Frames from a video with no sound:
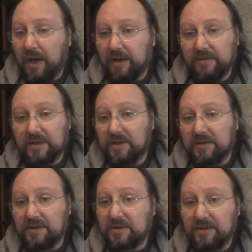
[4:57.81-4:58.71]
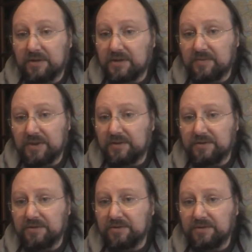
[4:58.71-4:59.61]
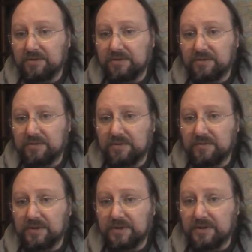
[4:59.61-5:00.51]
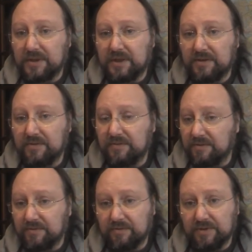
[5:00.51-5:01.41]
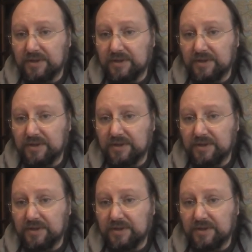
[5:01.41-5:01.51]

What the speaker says: And if it corresponds to the design, to the